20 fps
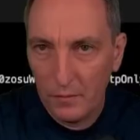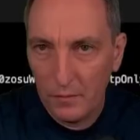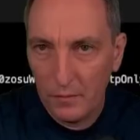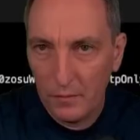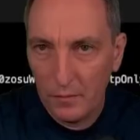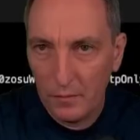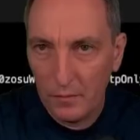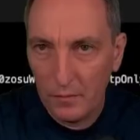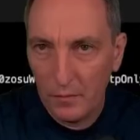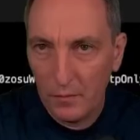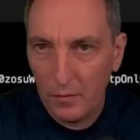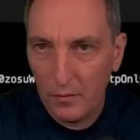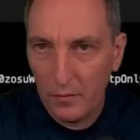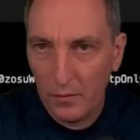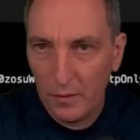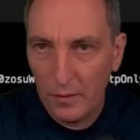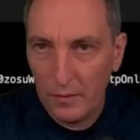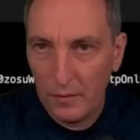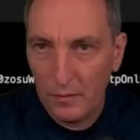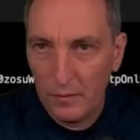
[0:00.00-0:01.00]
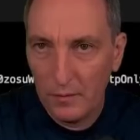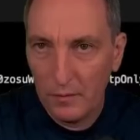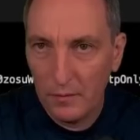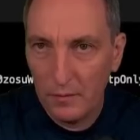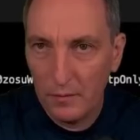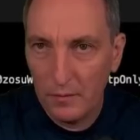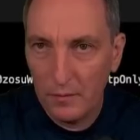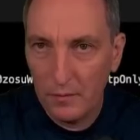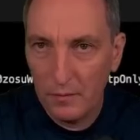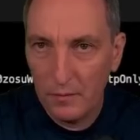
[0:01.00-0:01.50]
not login.
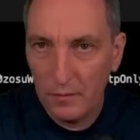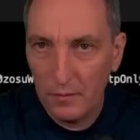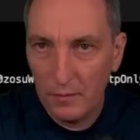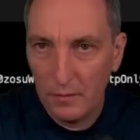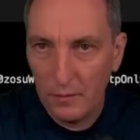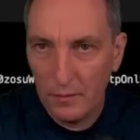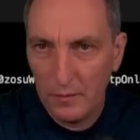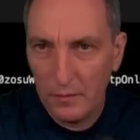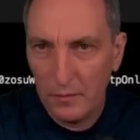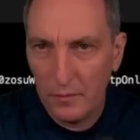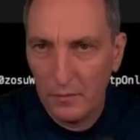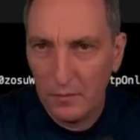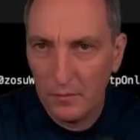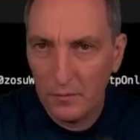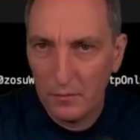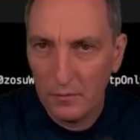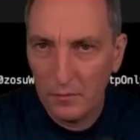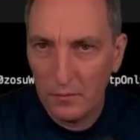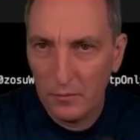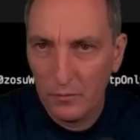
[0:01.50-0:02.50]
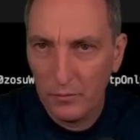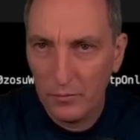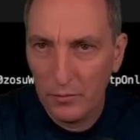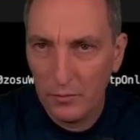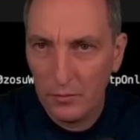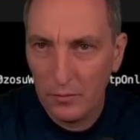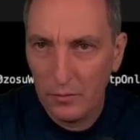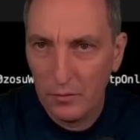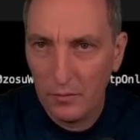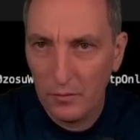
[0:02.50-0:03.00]
Let's not
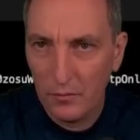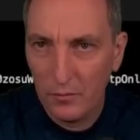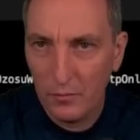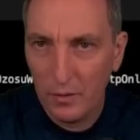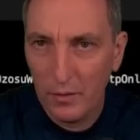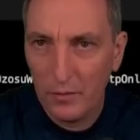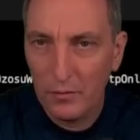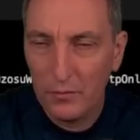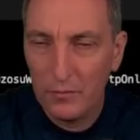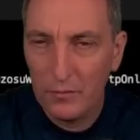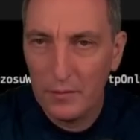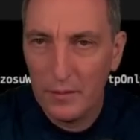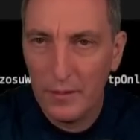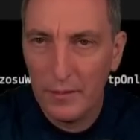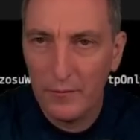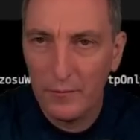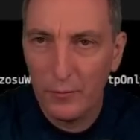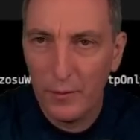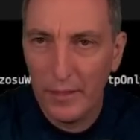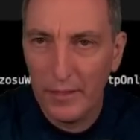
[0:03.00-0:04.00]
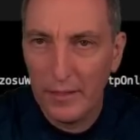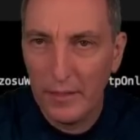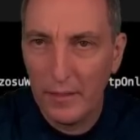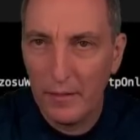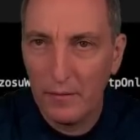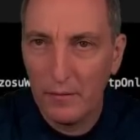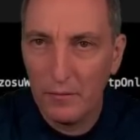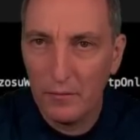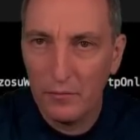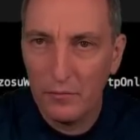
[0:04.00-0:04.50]
confuse. We're going to say right
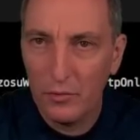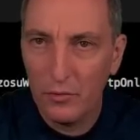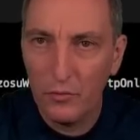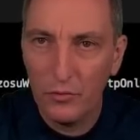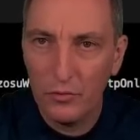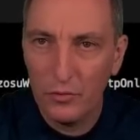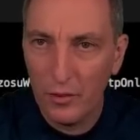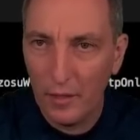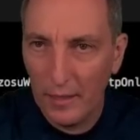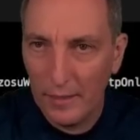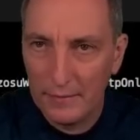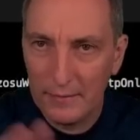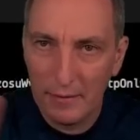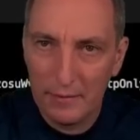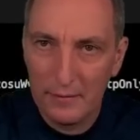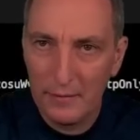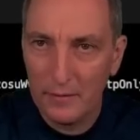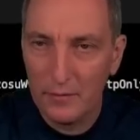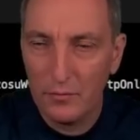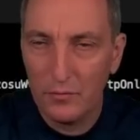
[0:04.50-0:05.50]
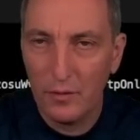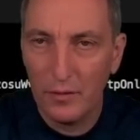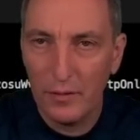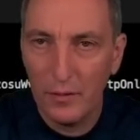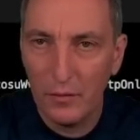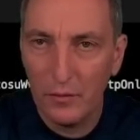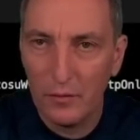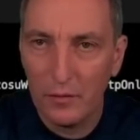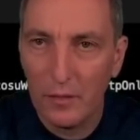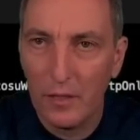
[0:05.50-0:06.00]
now, the user has access to any
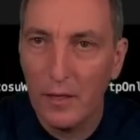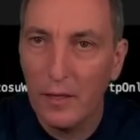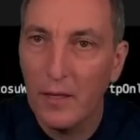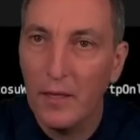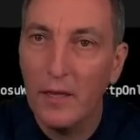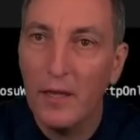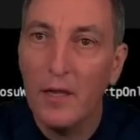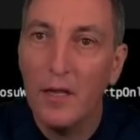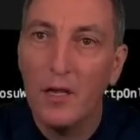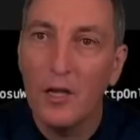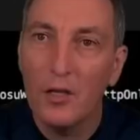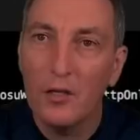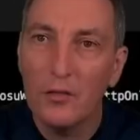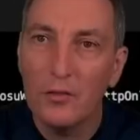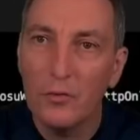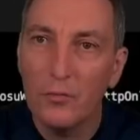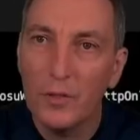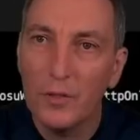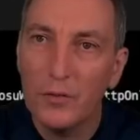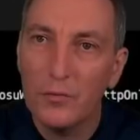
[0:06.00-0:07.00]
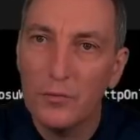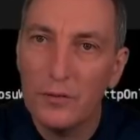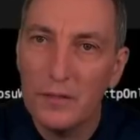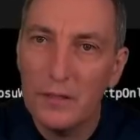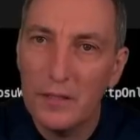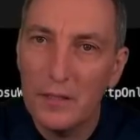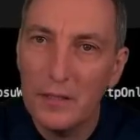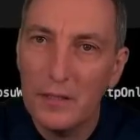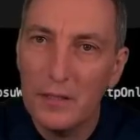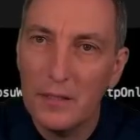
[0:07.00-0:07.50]
org. So we do
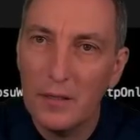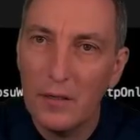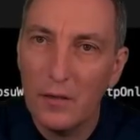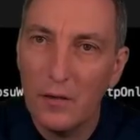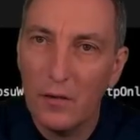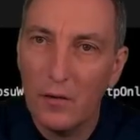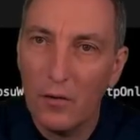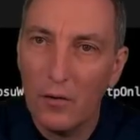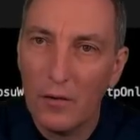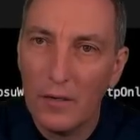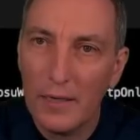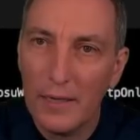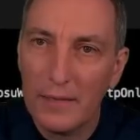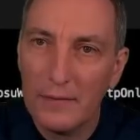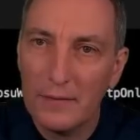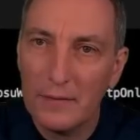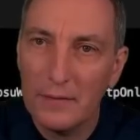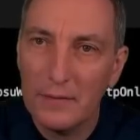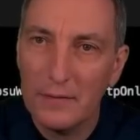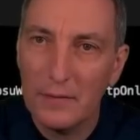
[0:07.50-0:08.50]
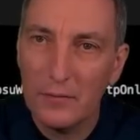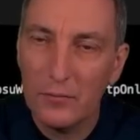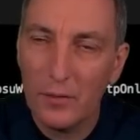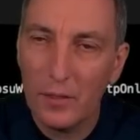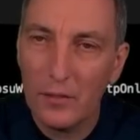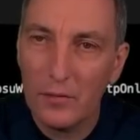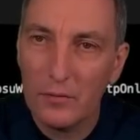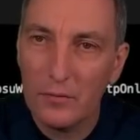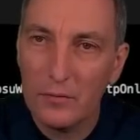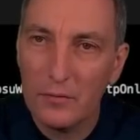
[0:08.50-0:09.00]
the org like this, and
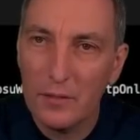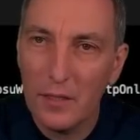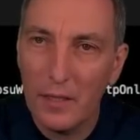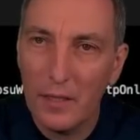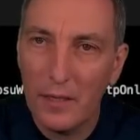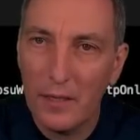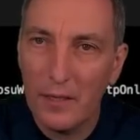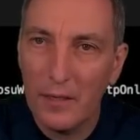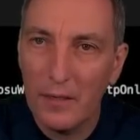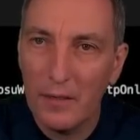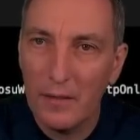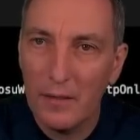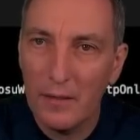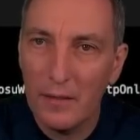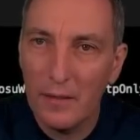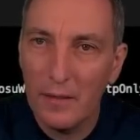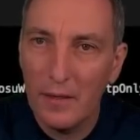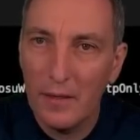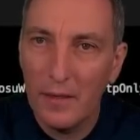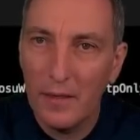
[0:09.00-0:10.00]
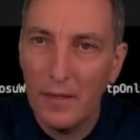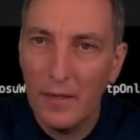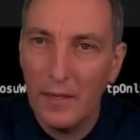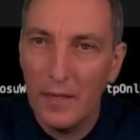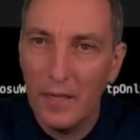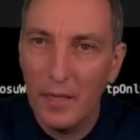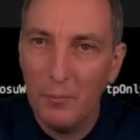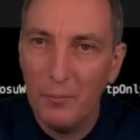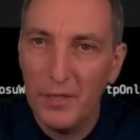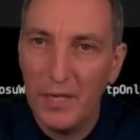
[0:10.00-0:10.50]
we're going to say
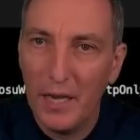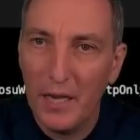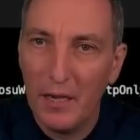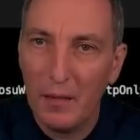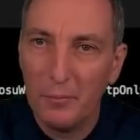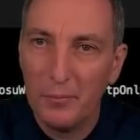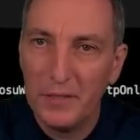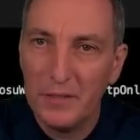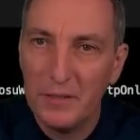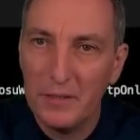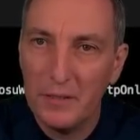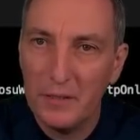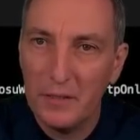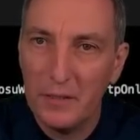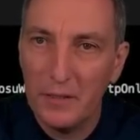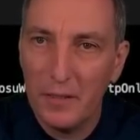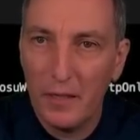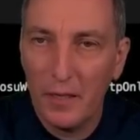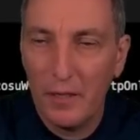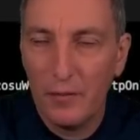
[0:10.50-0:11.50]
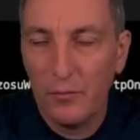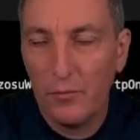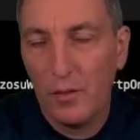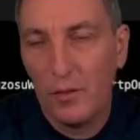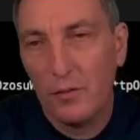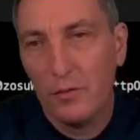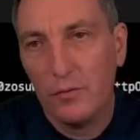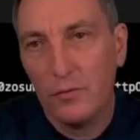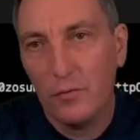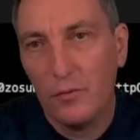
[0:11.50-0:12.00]
API RPC, and we're
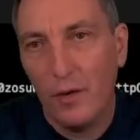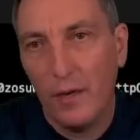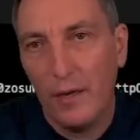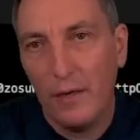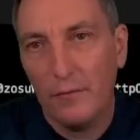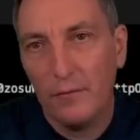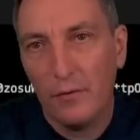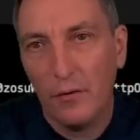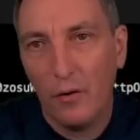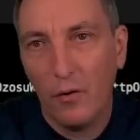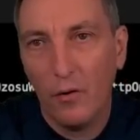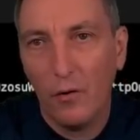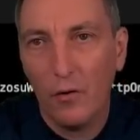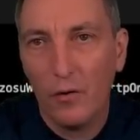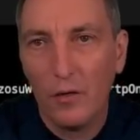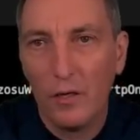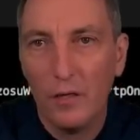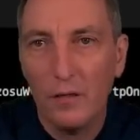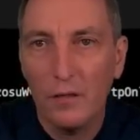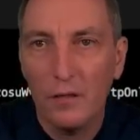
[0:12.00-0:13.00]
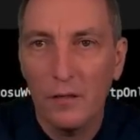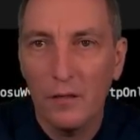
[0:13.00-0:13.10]
going to have org,